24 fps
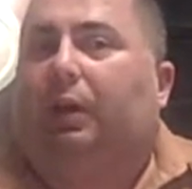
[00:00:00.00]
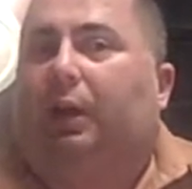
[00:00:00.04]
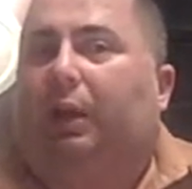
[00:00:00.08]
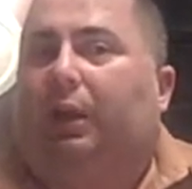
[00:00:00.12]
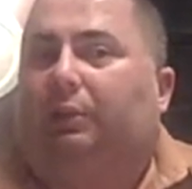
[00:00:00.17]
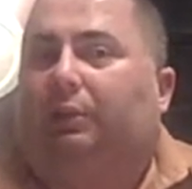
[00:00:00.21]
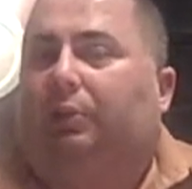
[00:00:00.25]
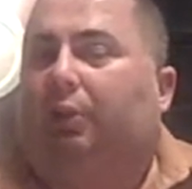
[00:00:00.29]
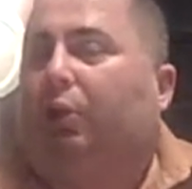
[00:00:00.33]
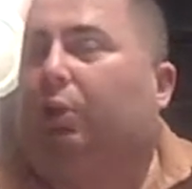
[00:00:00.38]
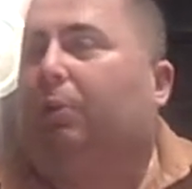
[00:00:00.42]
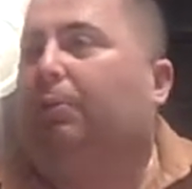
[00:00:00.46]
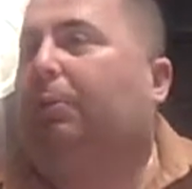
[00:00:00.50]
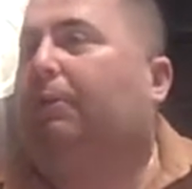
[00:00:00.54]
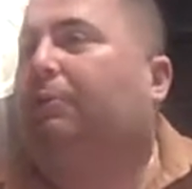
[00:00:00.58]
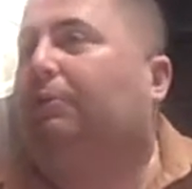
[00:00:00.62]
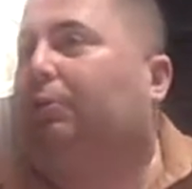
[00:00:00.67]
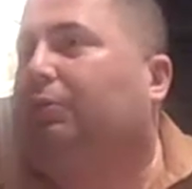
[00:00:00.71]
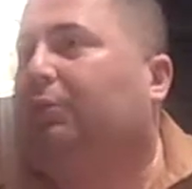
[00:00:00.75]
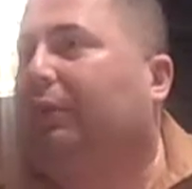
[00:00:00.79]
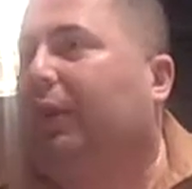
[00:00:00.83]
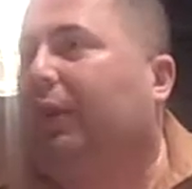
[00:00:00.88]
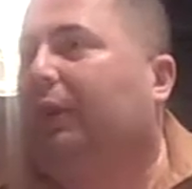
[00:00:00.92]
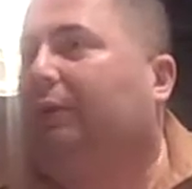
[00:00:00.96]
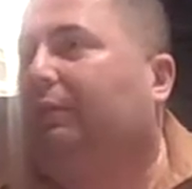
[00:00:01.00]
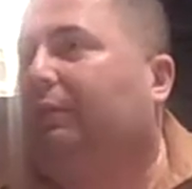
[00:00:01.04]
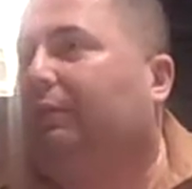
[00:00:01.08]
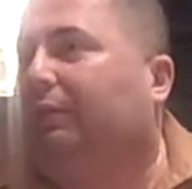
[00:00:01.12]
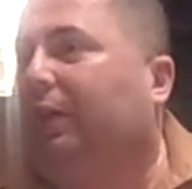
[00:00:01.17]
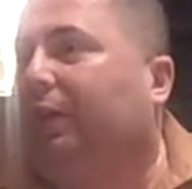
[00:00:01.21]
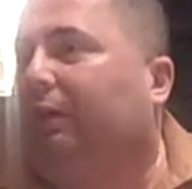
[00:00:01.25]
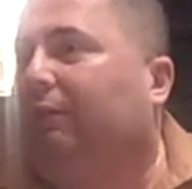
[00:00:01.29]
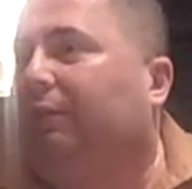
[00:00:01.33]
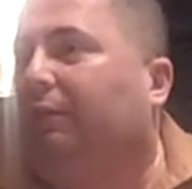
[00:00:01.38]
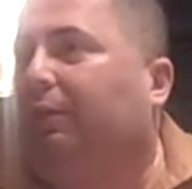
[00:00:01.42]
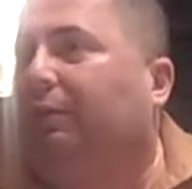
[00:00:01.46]
October of
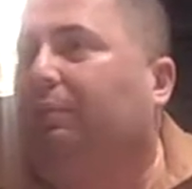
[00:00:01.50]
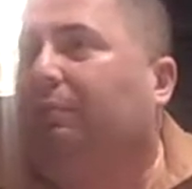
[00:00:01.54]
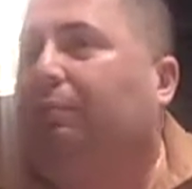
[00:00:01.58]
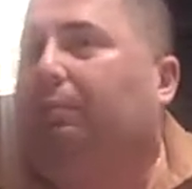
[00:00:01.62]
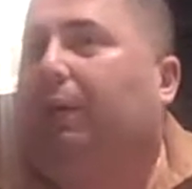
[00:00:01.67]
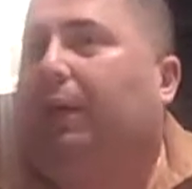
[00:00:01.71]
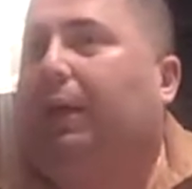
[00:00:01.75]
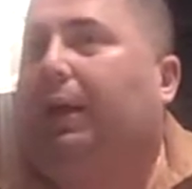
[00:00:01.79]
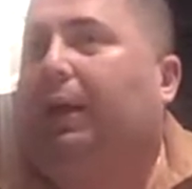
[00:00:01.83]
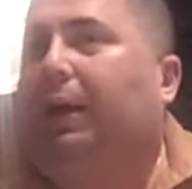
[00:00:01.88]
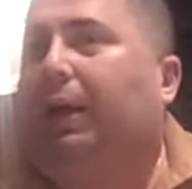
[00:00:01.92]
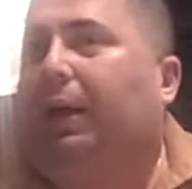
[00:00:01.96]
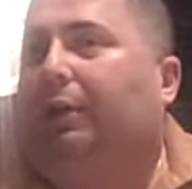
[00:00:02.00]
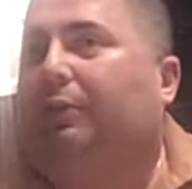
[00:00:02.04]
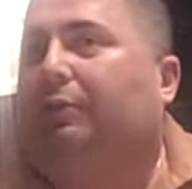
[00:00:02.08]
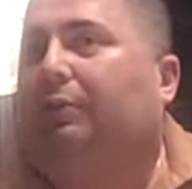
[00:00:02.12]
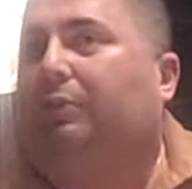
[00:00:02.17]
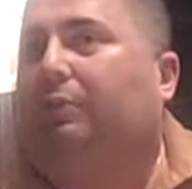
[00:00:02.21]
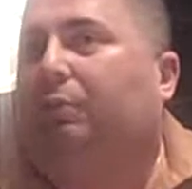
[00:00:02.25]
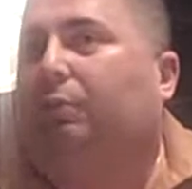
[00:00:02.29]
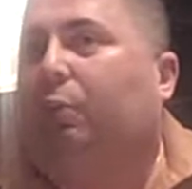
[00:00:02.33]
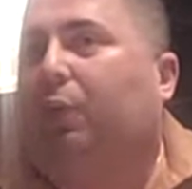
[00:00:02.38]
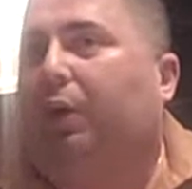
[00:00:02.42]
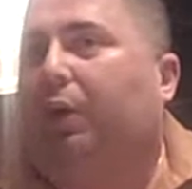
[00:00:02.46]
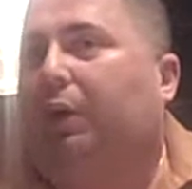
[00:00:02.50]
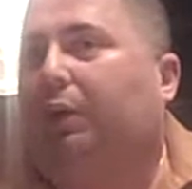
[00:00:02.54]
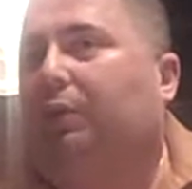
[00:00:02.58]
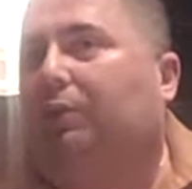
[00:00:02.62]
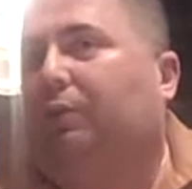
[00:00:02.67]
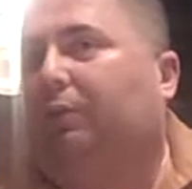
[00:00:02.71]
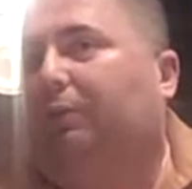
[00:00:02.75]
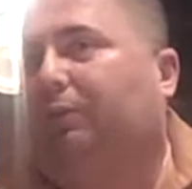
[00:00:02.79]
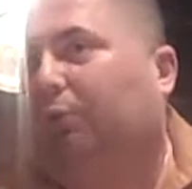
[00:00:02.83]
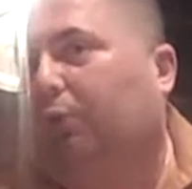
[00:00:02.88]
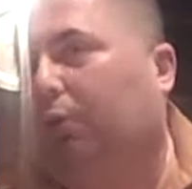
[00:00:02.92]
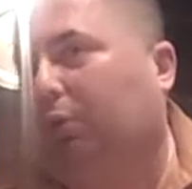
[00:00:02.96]
2007, my house went
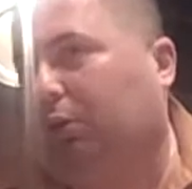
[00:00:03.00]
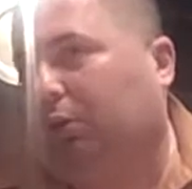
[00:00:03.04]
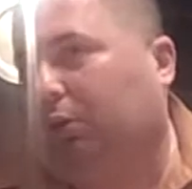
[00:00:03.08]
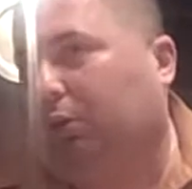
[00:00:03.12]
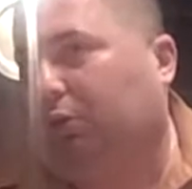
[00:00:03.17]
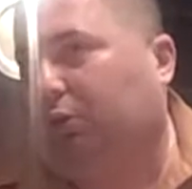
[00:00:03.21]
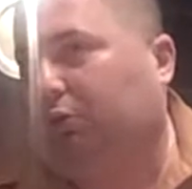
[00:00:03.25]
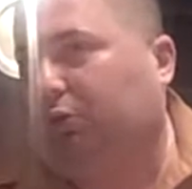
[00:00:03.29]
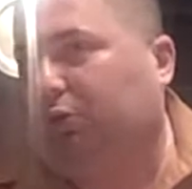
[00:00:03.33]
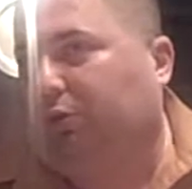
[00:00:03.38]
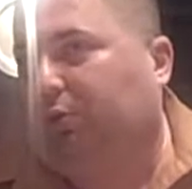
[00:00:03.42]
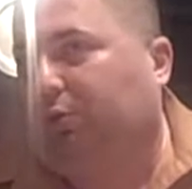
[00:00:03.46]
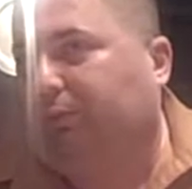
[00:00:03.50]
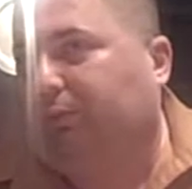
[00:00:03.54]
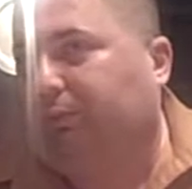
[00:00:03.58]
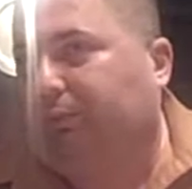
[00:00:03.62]
into foreclosure.